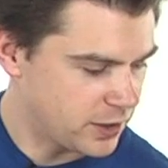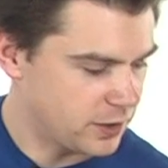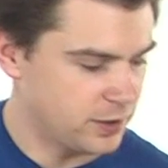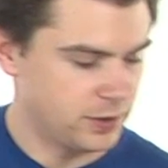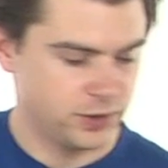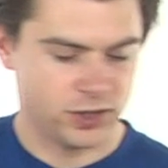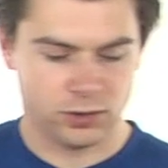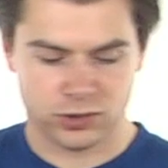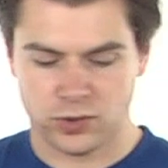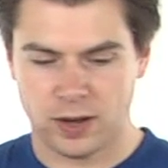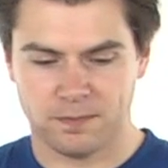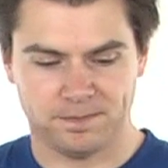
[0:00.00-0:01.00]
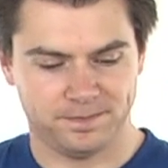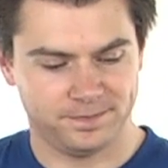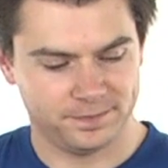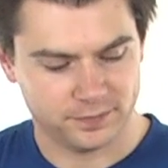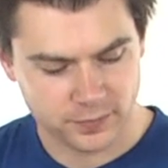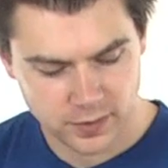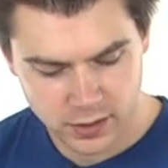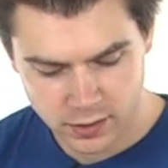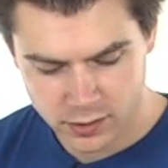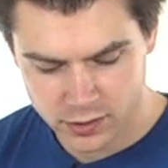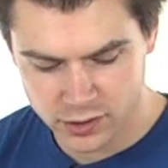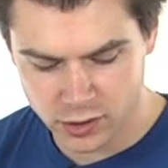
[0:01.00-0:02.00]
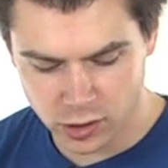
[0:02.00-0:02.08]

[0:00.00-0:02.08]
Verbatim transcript: your shoulder strap, you've